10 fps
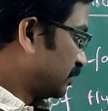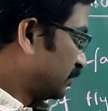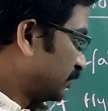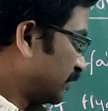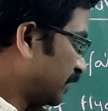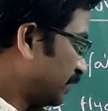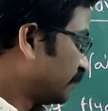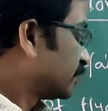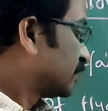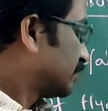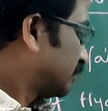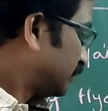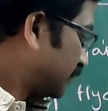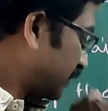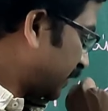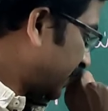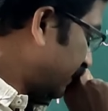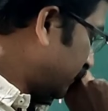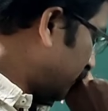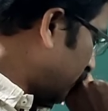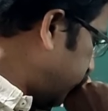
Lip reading: Okay, once again.